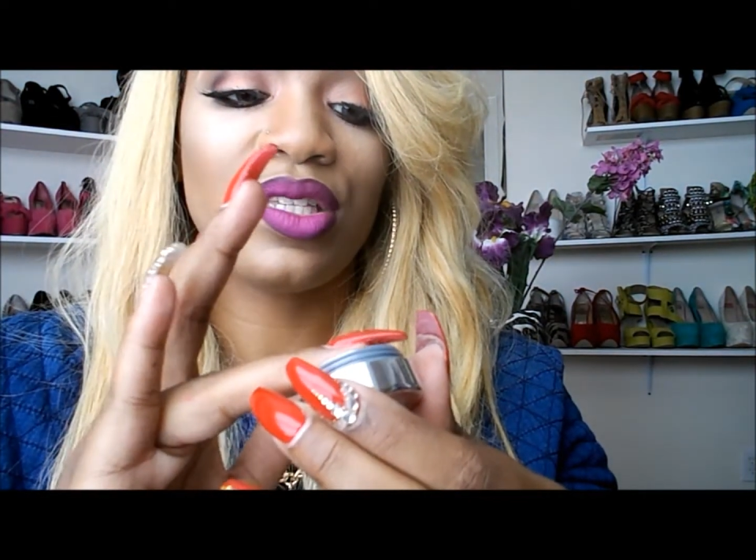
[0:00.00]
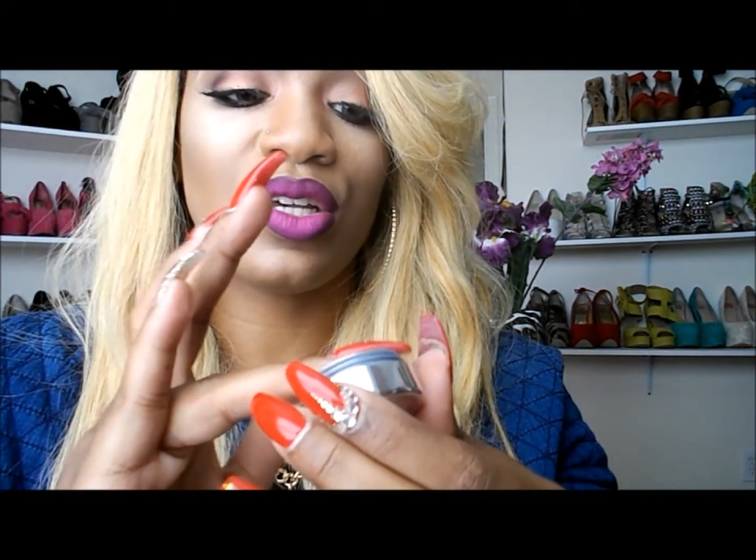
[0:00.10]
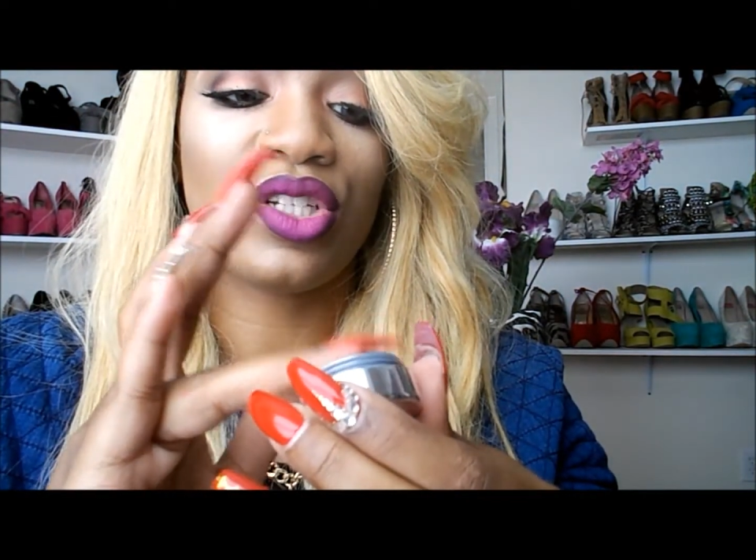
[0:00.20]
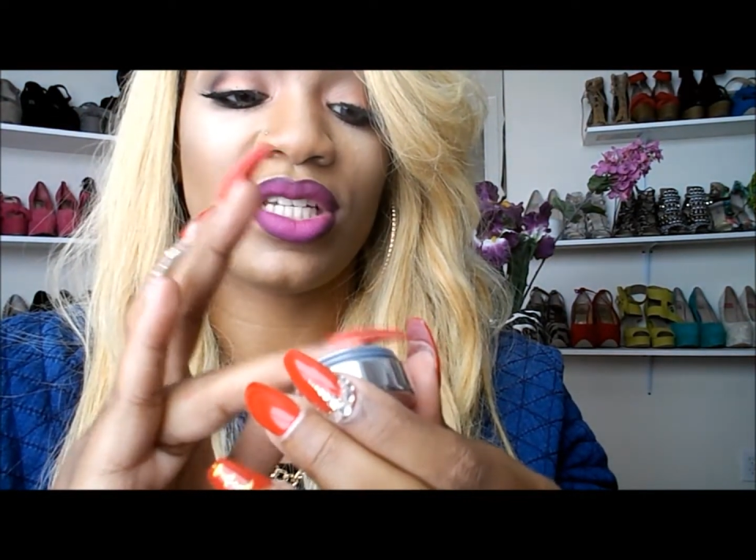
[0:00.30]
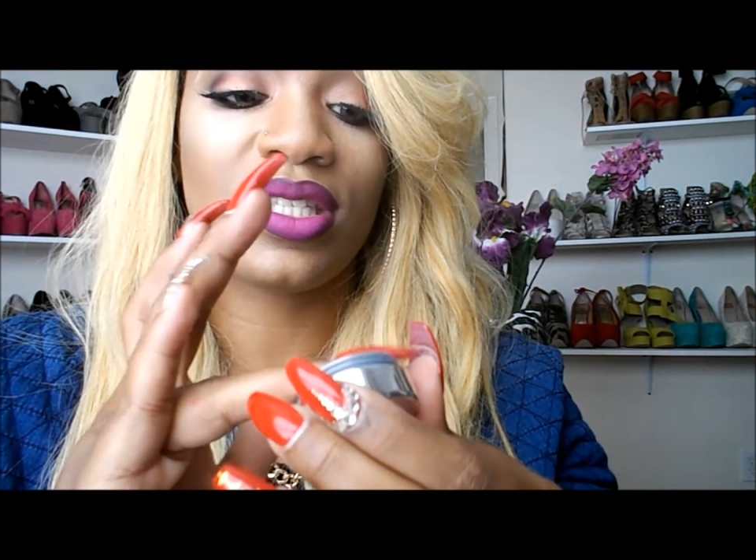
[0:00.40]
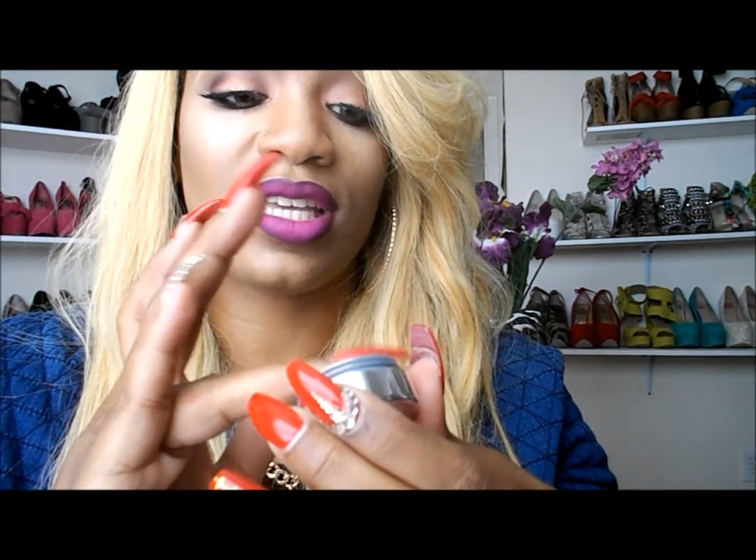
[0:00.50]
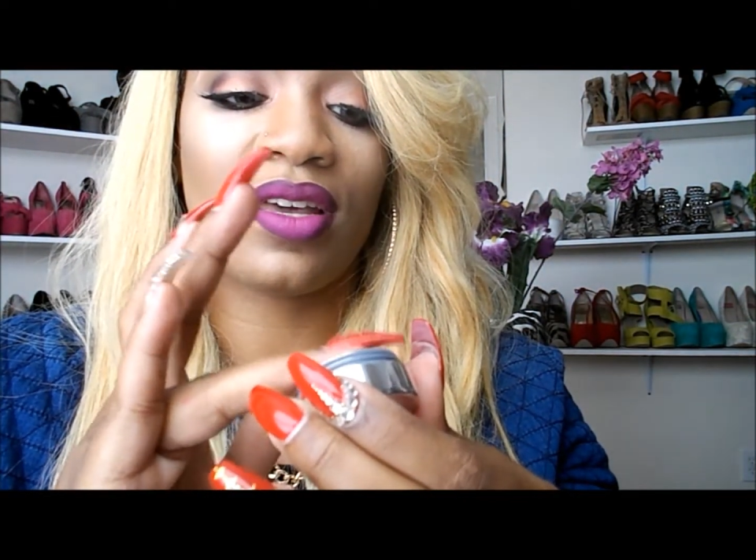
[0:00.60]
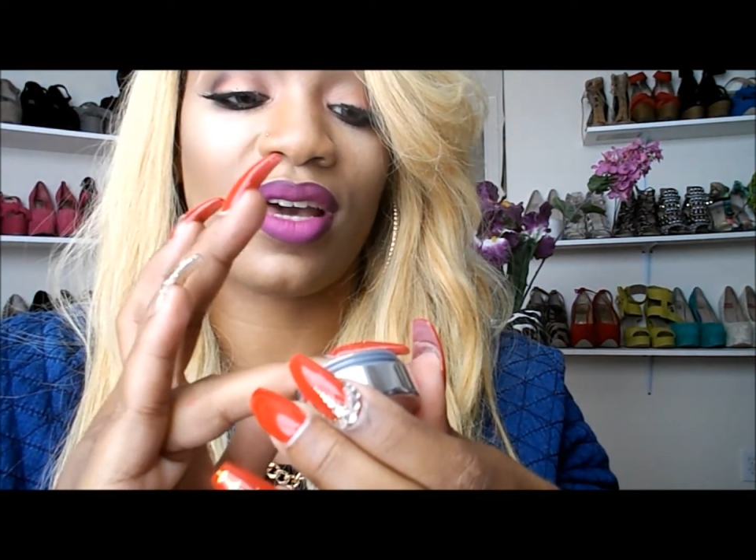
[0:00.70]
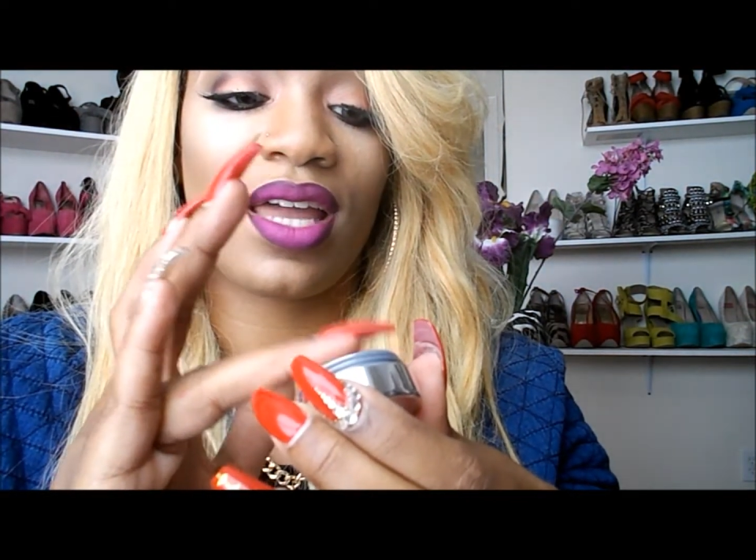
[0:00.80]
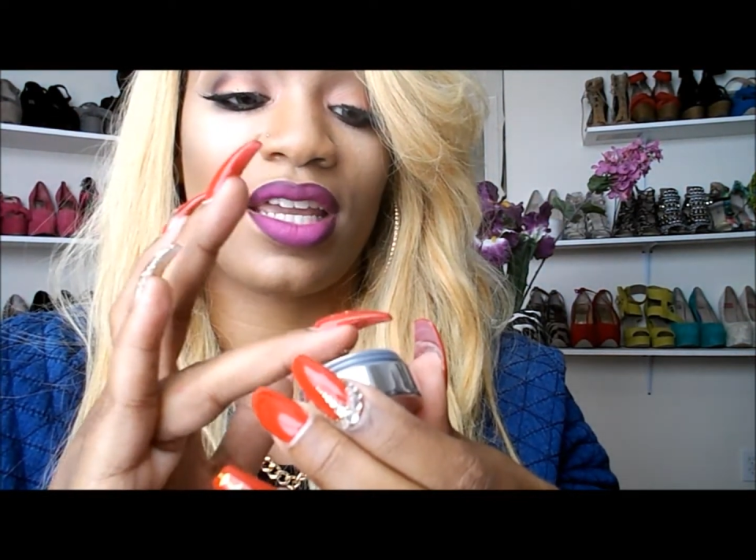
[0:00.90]
So just to
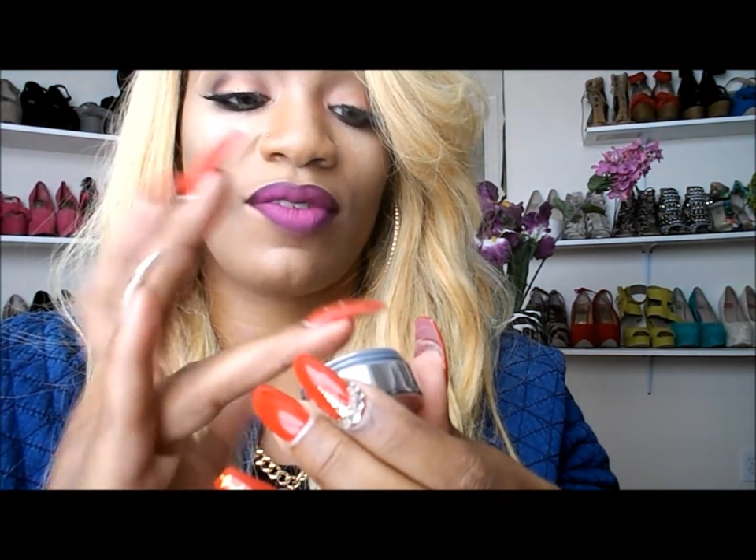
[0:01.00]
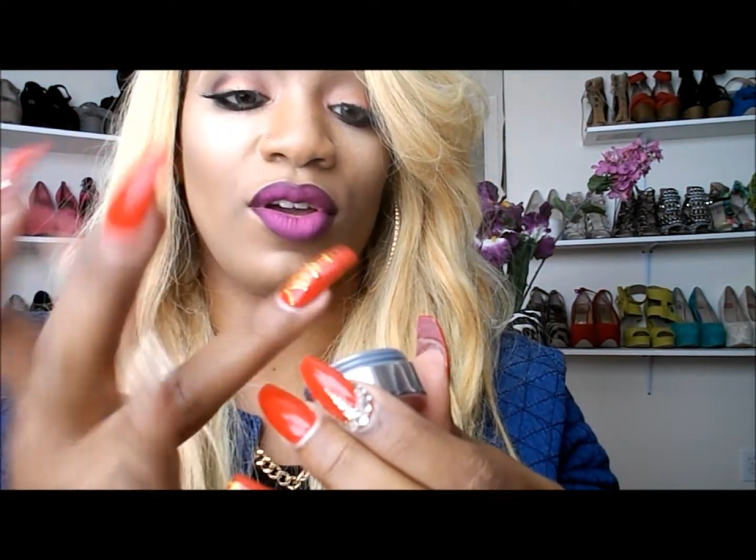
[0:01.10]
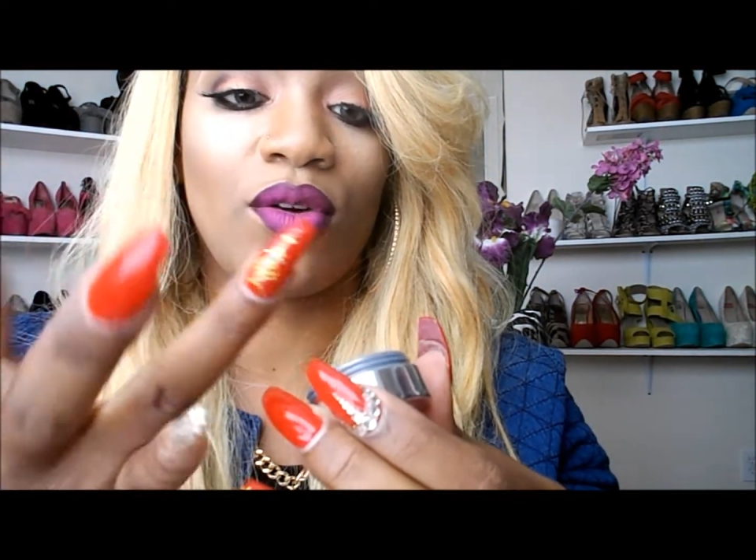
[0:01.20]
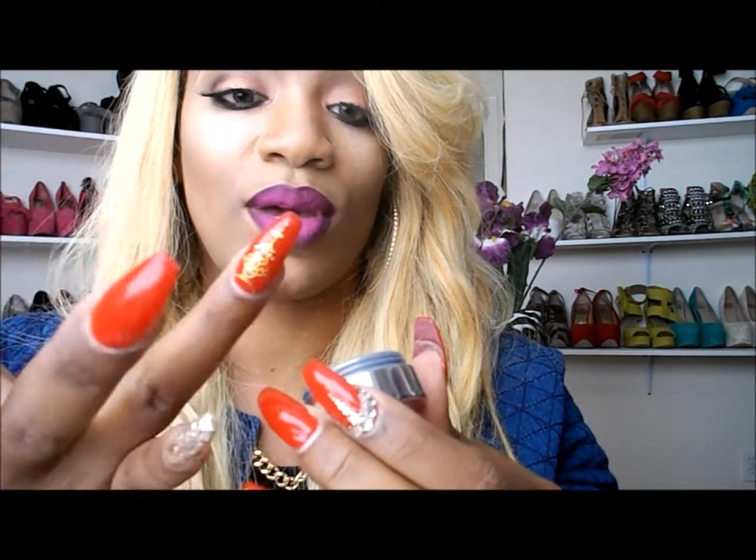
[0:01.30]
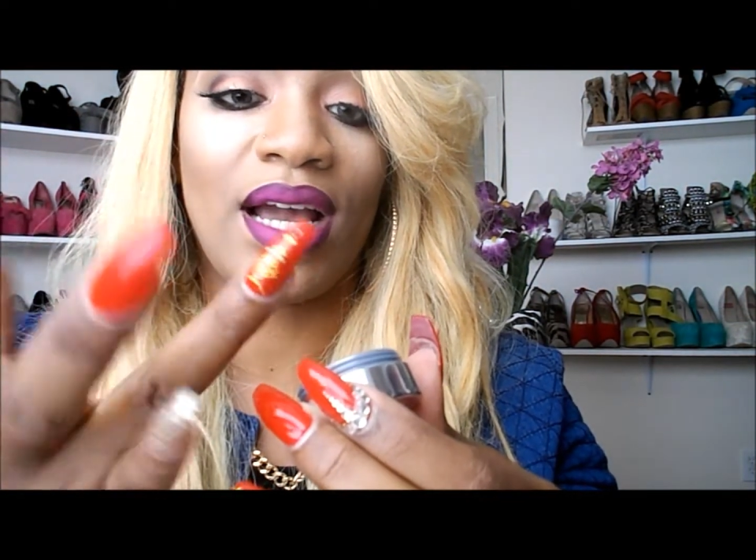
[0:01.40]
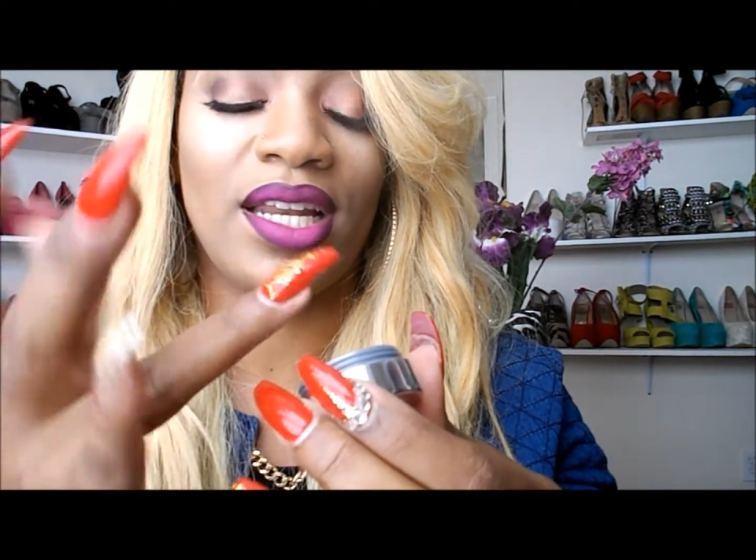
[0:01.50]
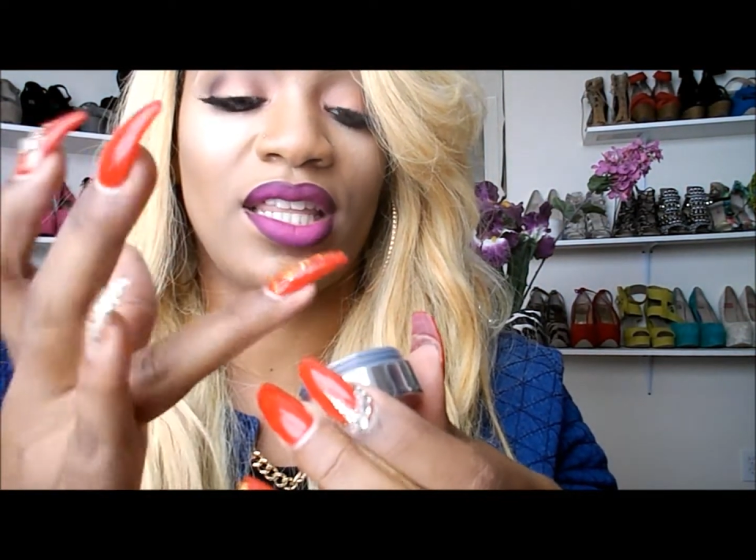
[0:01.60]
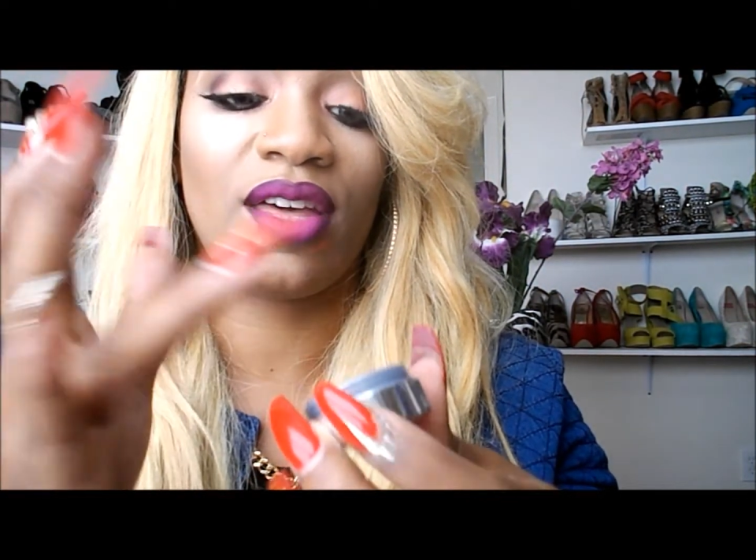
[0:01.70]
kind of give you a quick idea,